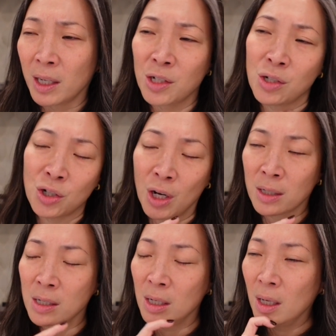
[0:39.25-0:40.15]
I just
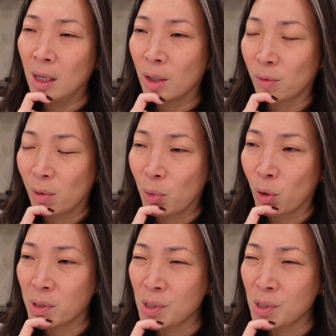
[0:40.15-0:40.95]
checked the reports.